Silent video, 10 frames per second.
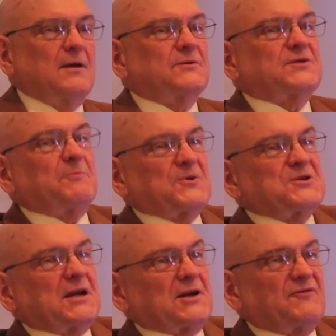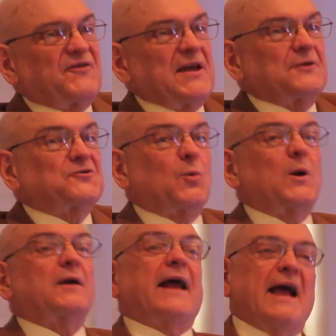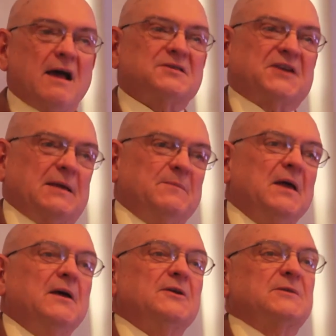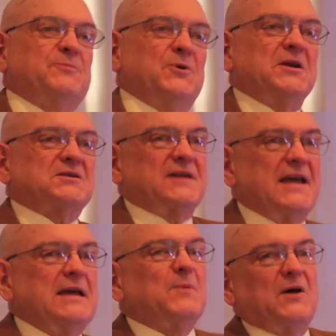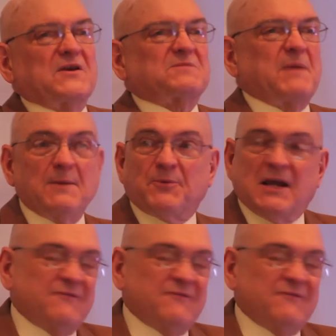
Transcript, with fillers: some particular field, so we're going to ask him to put his name on this paper,